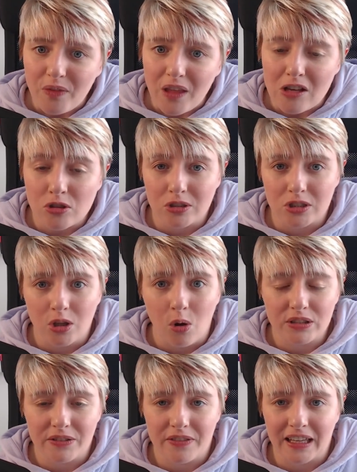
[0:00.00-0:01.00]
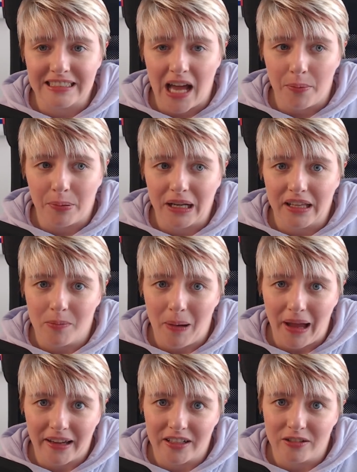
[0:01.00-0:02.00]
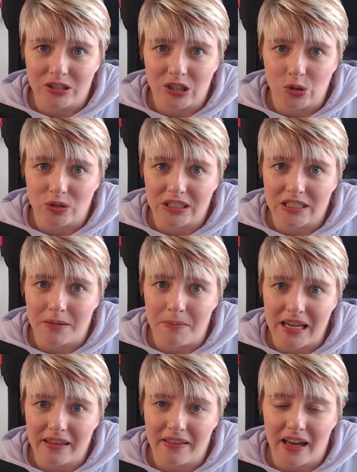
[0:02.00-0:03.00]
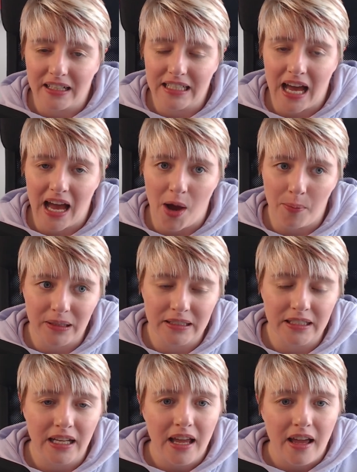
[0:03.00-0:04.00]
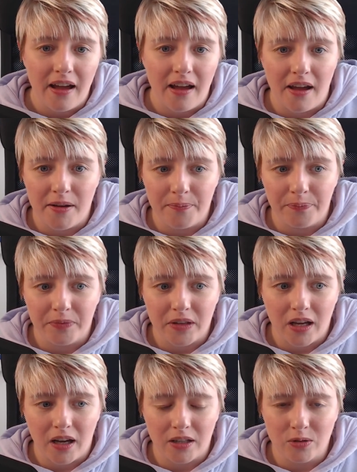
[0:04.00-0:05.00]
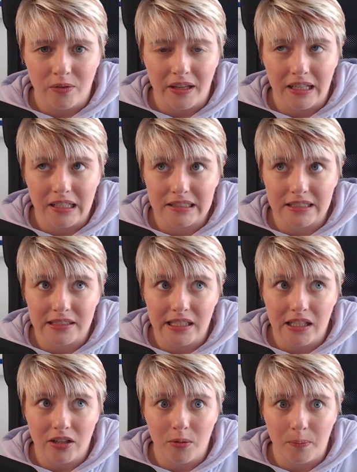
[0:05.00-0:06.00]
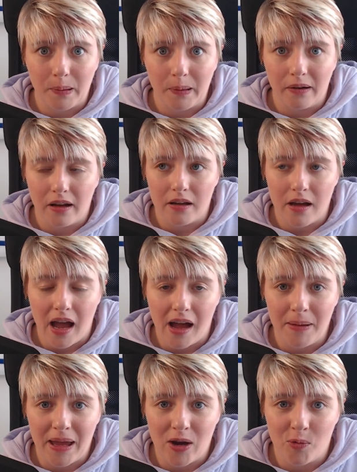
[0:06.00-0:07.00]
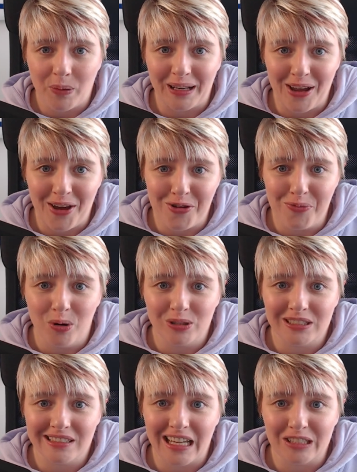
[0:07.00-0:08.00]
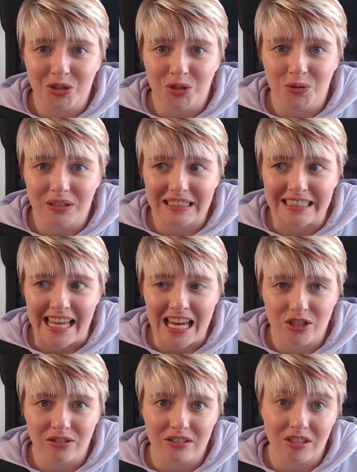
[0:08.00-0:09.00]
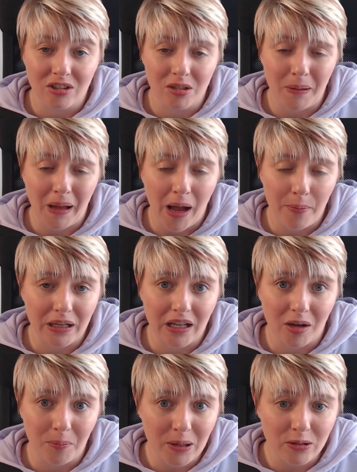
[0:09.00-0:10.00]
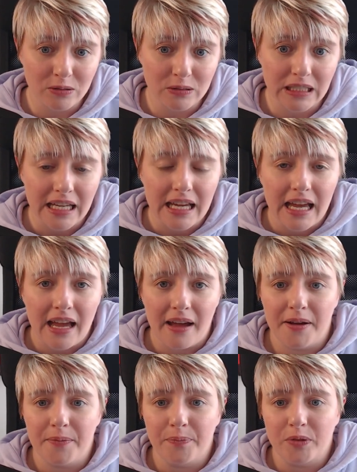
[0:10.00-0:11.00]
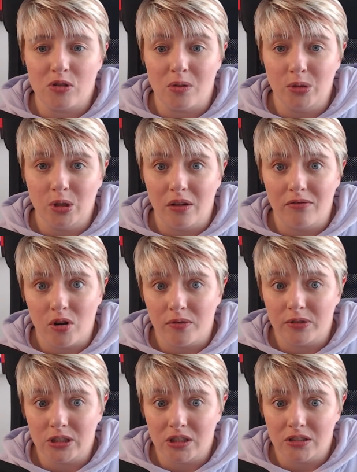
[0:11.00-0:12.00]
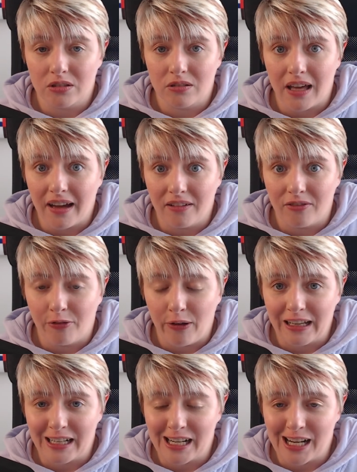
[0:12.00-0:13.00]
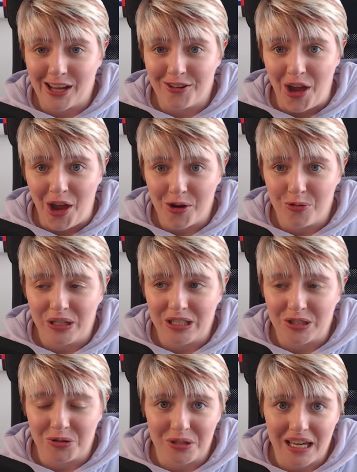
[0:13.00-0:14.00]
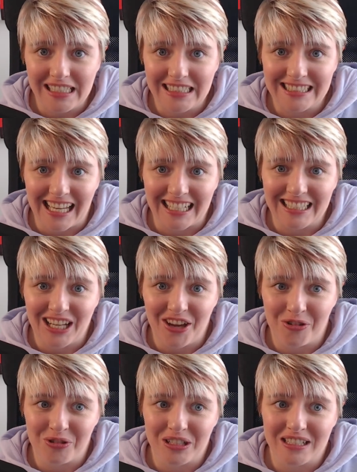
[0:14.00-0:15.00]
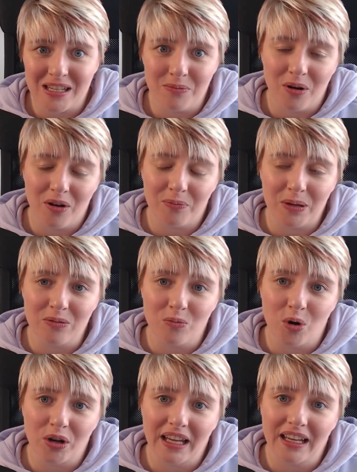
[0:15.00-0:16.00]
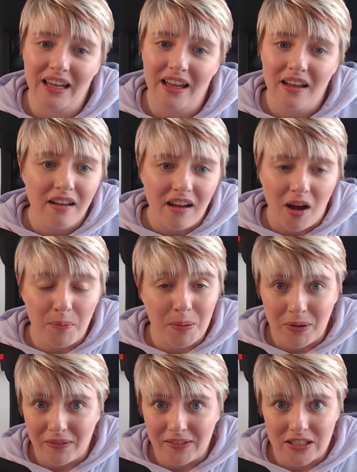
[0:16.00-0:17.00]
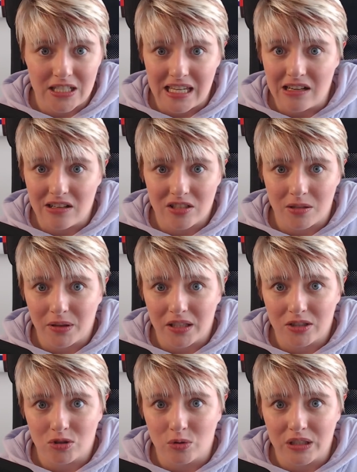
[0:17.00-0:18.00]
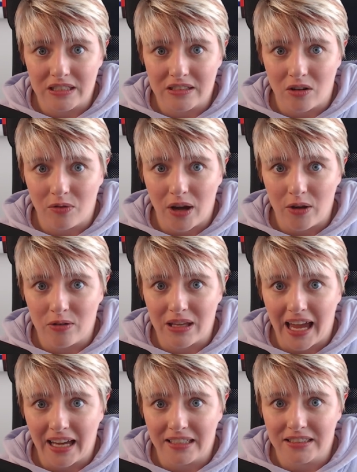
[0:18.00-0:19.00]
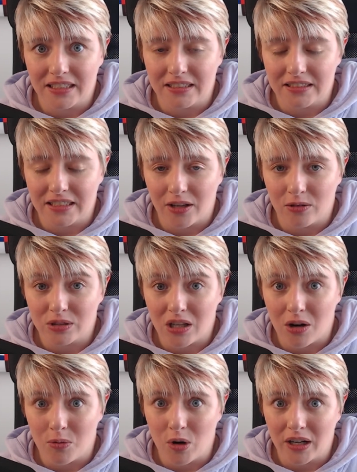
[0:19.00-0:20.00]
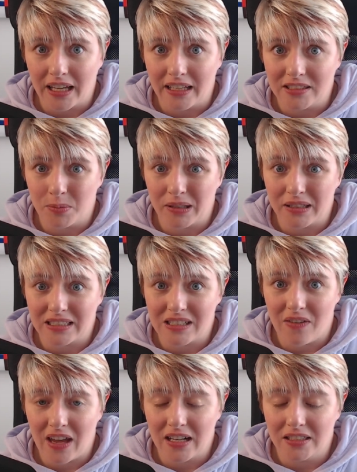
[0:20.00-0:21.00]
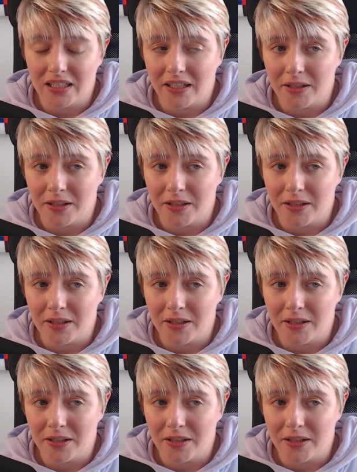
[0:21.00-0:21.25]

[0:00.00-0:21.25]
So there's lots of things happening in the background in order to make that happen. I don't think it's a secret, but I am helping out moderate 2 of the sessions that are going to be happening at Build. So I'm looking forward to that and figuring out how we do this and how the team have been working. I've been privileged to hear some of the stories of how the guys and girls are working to bring this event